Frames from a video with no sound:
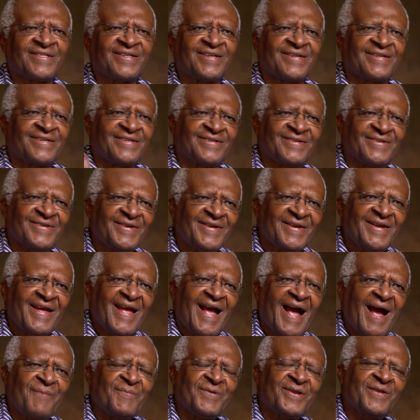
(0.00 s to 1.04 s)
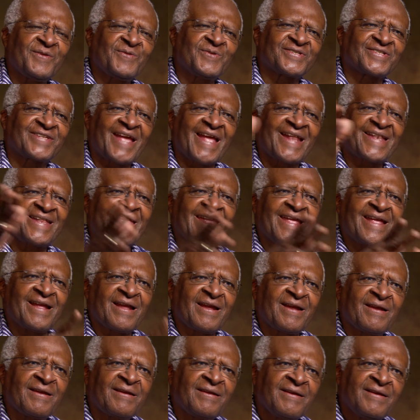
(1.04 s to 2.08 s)
There, I mean, he was
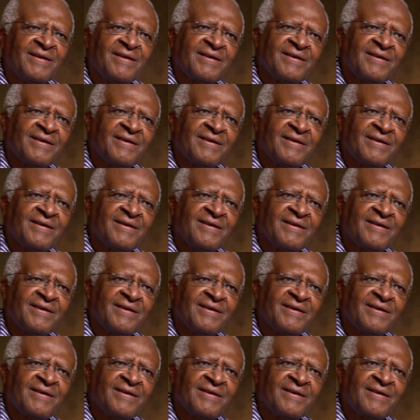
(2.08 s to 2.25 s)
getting